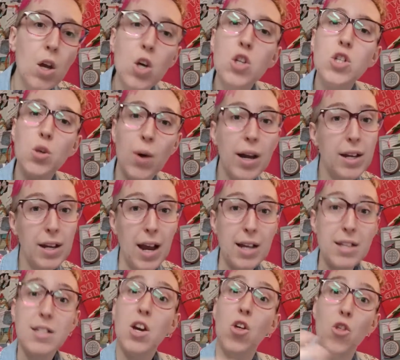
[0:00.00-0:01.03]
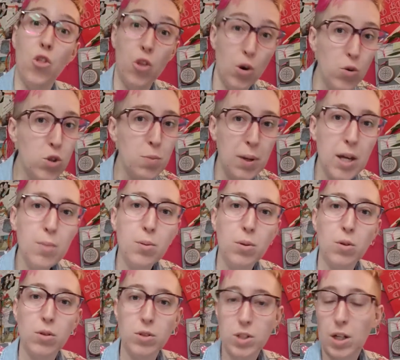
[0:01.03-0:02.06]
So I can ask those
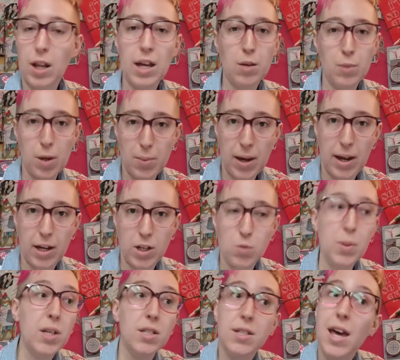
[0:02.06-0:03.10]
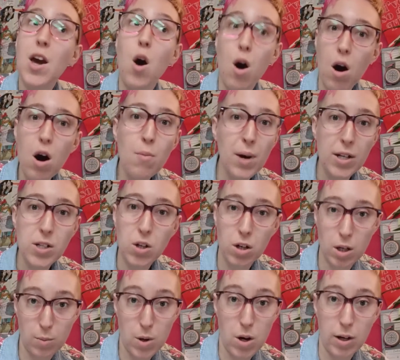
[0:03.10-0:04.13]
people to like my page because they are my
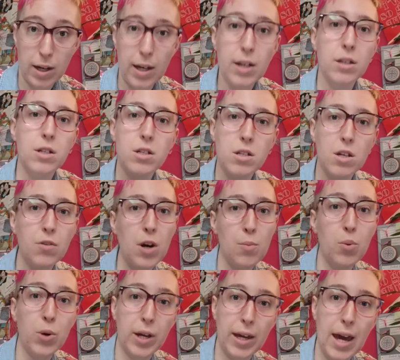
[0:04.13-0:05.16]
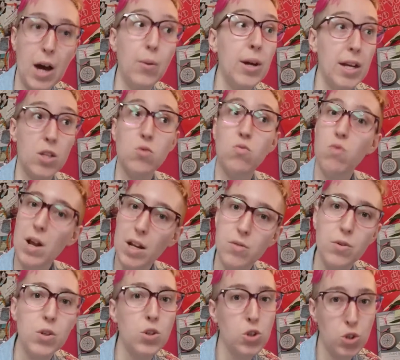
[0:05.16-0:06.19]
target market and the stuff I'm putting out is
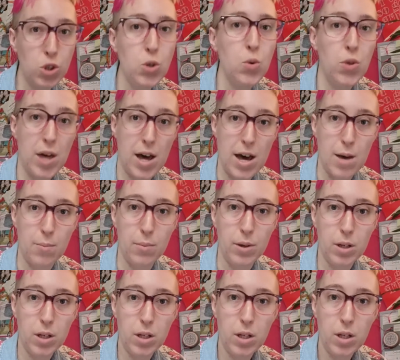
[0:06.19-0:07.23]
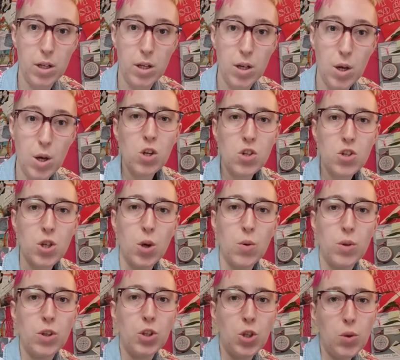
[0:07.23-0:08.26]
relevant to them. So
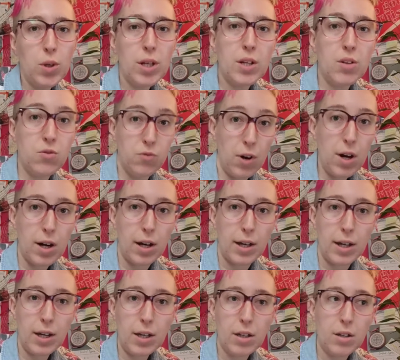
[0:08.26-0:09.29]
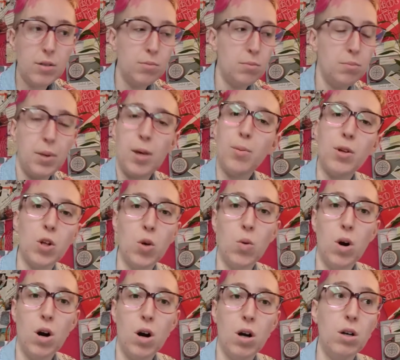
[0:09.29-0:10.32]
you can invite people who
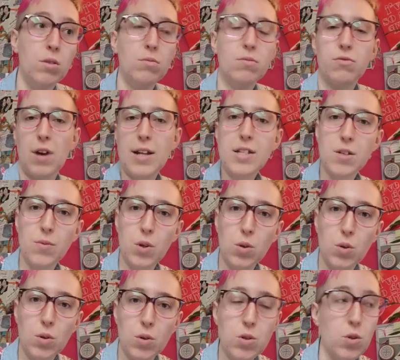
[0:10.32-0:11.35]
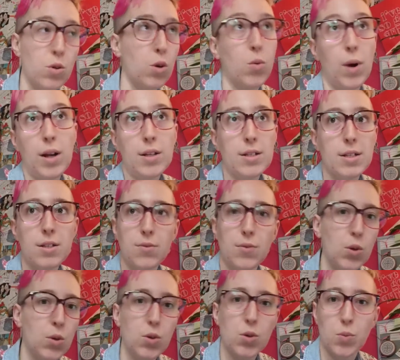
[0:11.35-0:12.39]
are friends of yours or acquaintances of
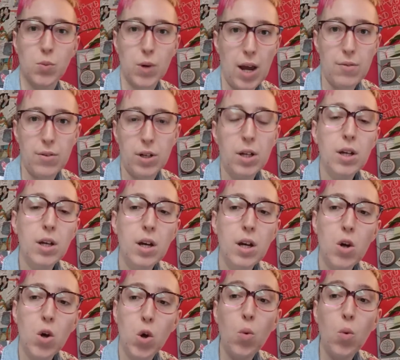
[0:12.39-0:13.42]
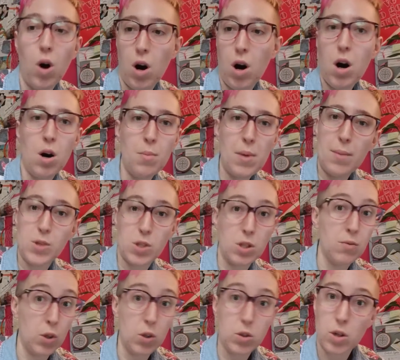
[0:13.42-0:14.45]
yours or whatever, who are members
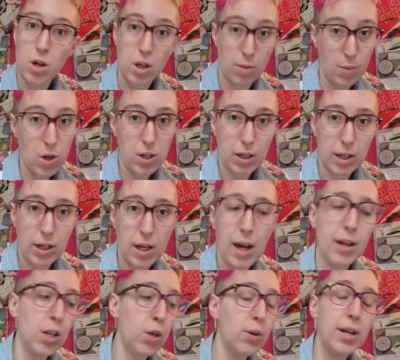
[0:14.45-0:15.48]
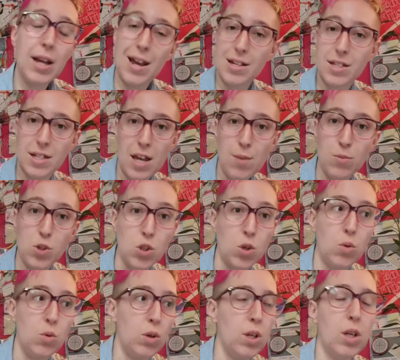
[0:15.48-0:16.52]
of your target market, and you can ask them
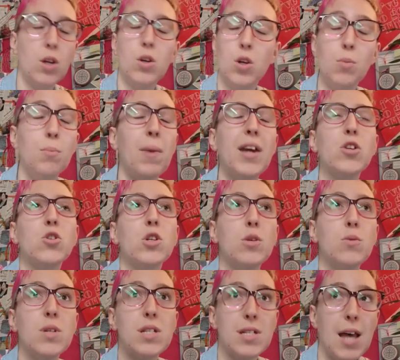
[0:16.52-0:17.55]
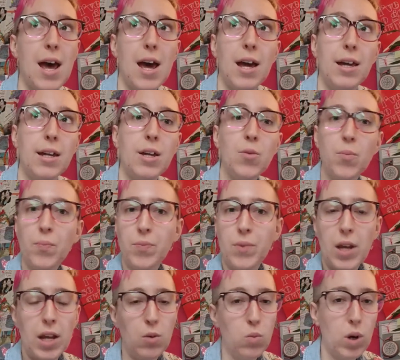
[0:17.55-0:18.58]
to, you make sure you say
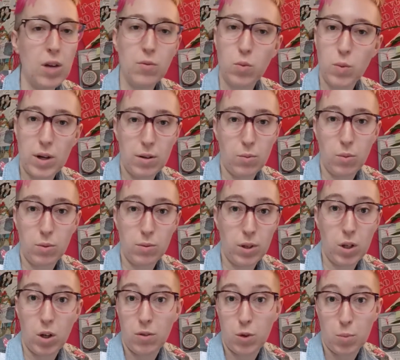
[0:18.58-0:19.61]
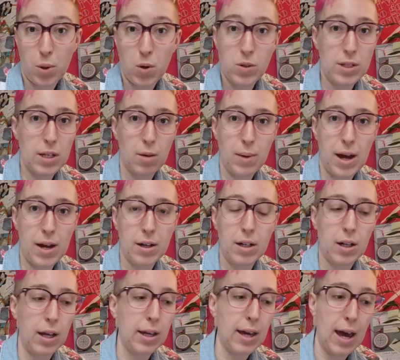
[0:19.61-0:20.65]
in whatever way, if you're posting about it,
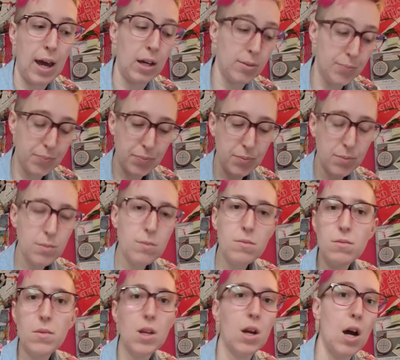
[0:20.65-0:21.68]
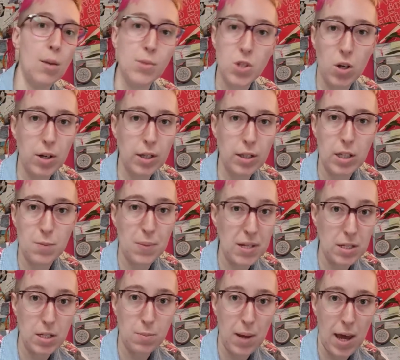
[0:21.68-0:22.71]
like, hey, I'm starting this
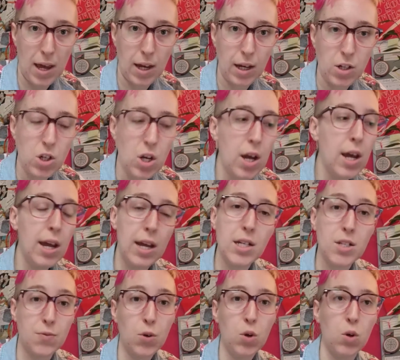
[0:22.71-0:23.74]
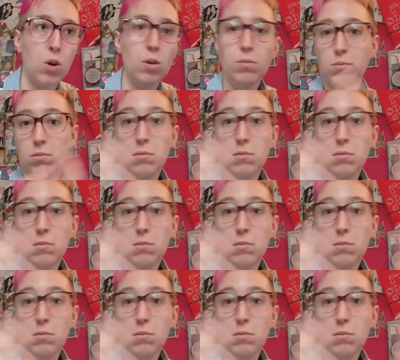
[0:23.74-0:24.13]
business page, it's for